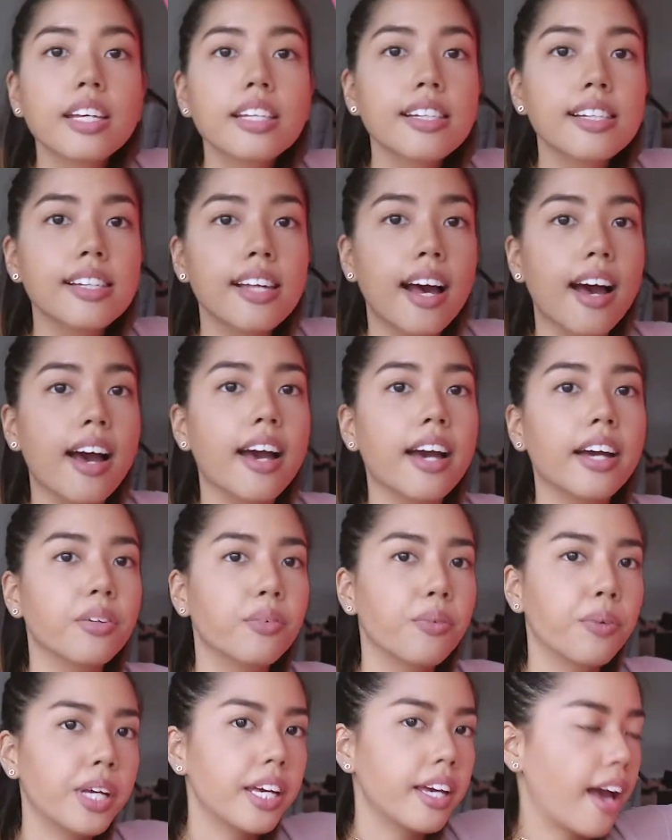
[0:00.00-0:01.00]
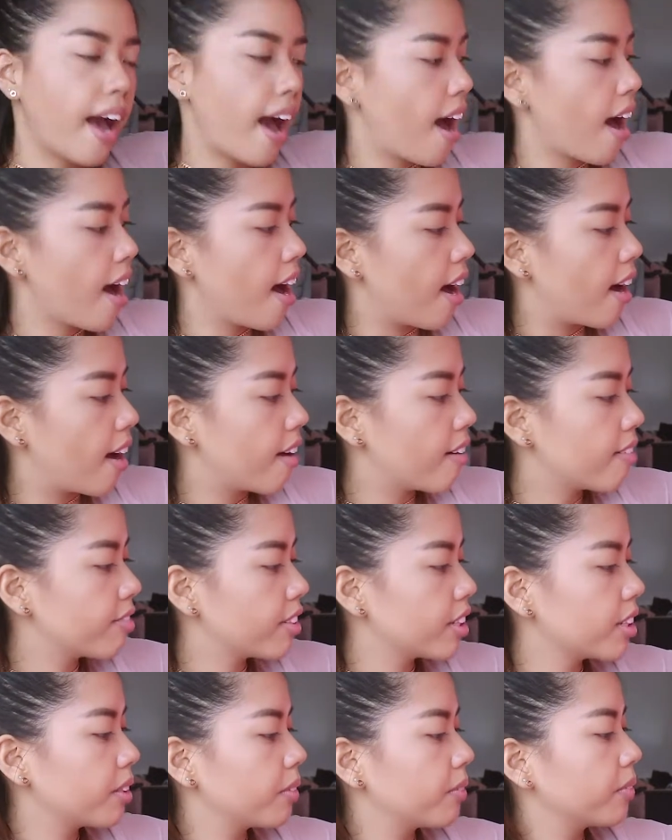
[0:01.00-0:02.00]
Inside we
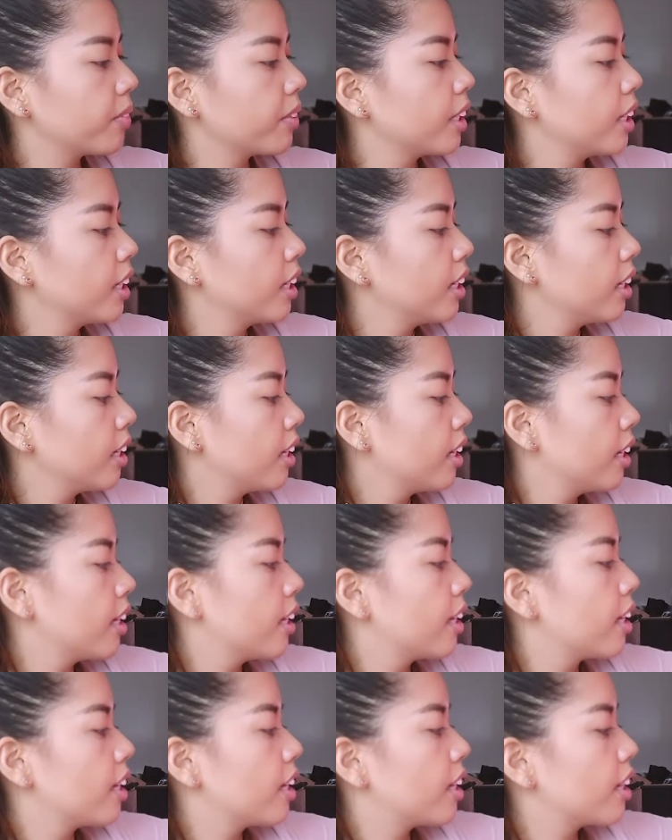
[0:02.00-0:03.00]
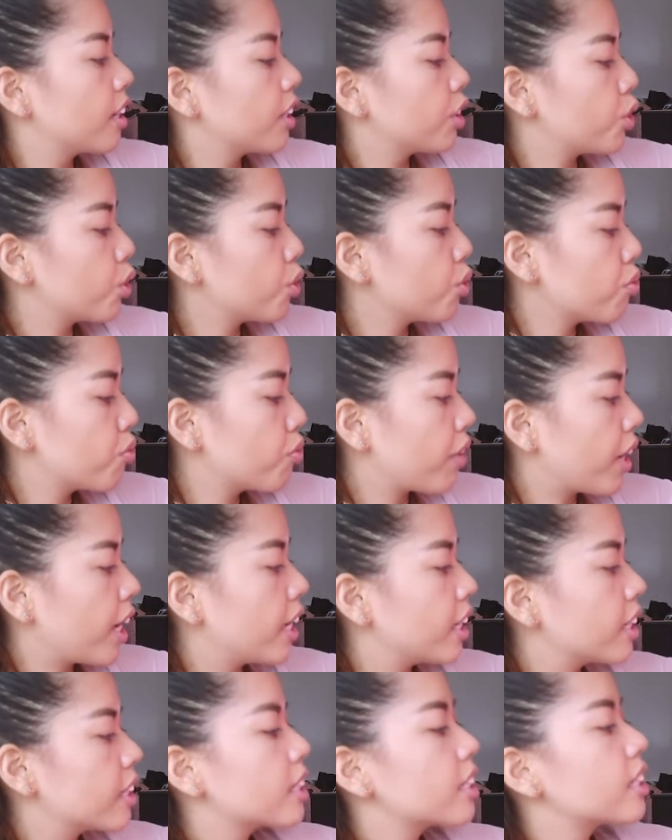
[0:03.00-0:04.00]
have the Too
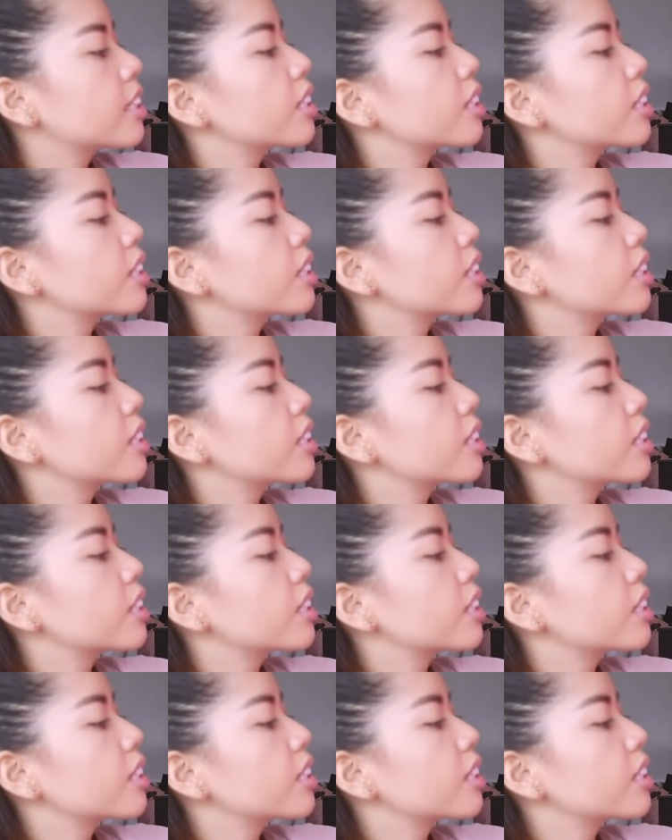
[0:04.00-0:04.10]
Faced